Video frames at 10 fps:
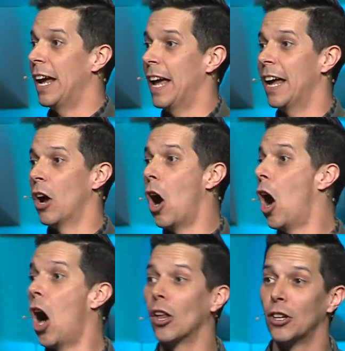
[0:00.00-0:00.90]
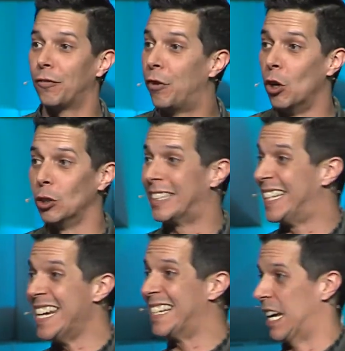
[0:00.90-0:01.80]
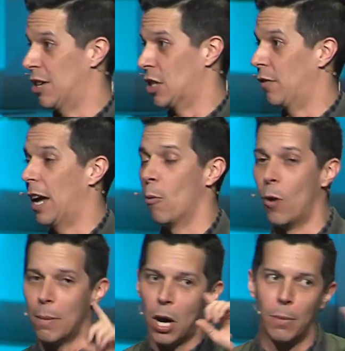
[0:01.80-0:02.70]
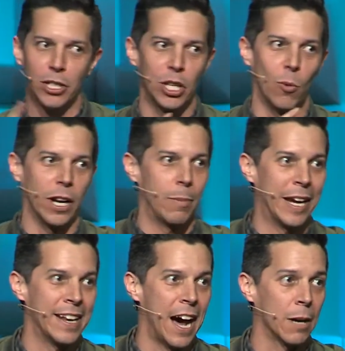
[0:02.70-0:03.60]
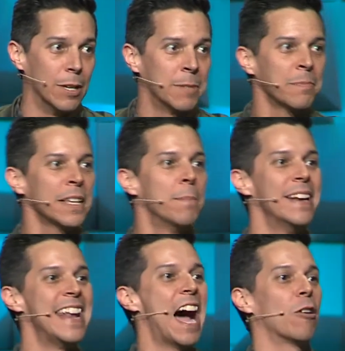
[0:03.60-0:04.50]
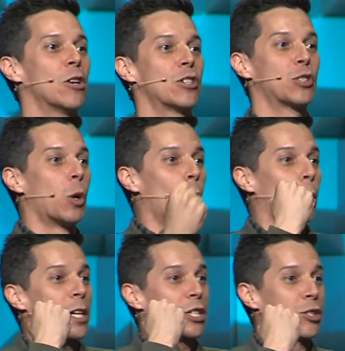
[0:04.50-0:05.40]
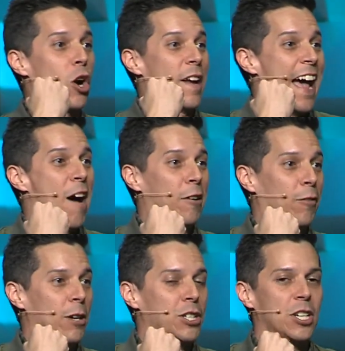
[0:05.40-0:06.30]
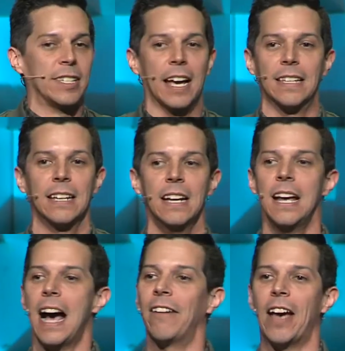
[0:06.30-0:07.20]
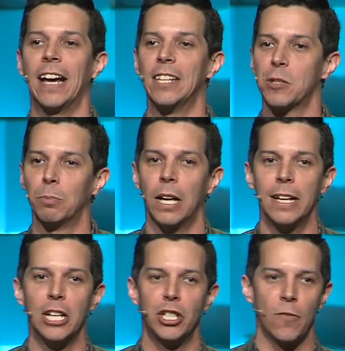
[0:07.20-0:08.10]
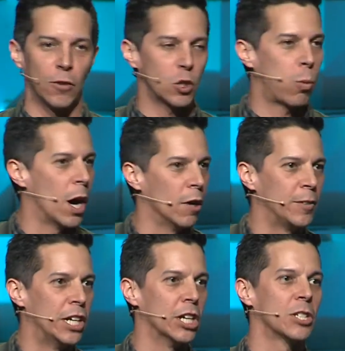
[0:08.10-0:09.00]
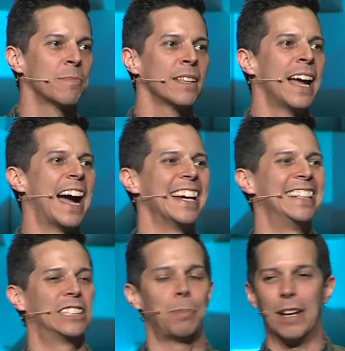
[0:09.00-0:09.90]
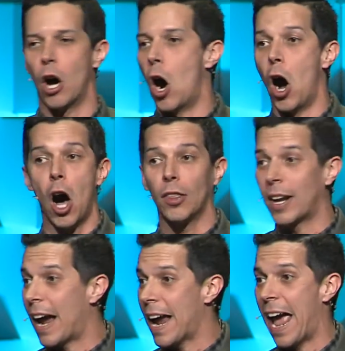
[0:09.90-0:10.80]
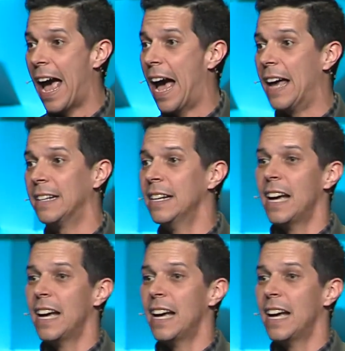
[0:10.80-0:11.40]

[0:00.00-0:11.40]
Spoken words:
And all the full details of it. At one moment, she wanted to be anonymous, but now her story's drawn out of her, and she says, I've had this blood issue for 12 years. I spent all that I had.